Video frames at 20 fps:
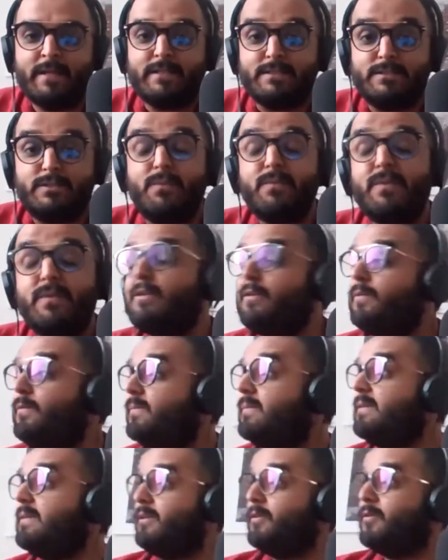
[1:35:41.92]
you,
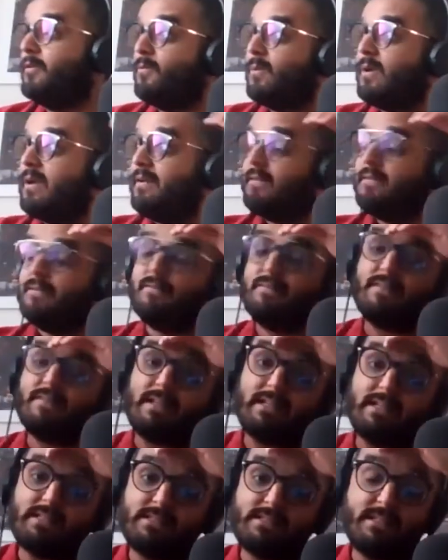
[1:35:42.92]
you know what
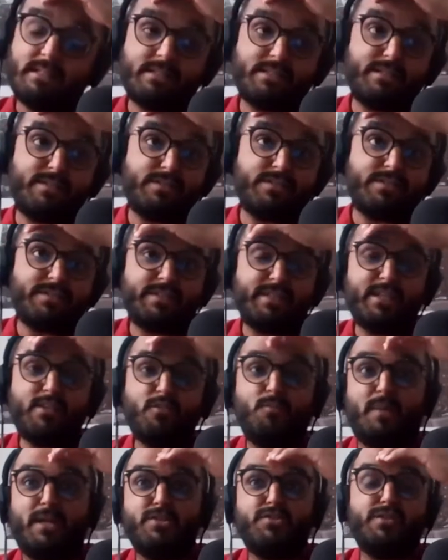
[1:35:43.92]
that's it's interesting
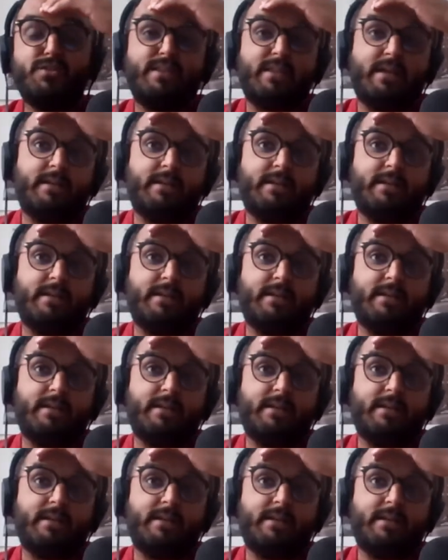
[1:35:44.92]
you mentioned